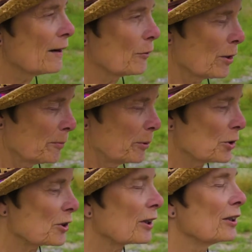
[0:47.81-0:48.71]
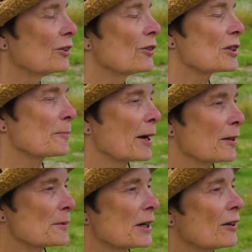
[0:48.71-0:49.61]
One person can do this by
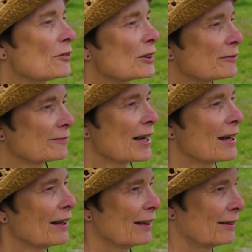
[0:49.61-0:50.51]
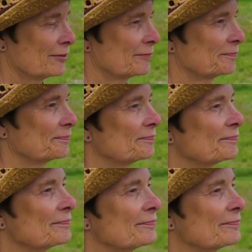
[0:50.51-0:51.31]
themselves. Okay, where'd you come up with the idea?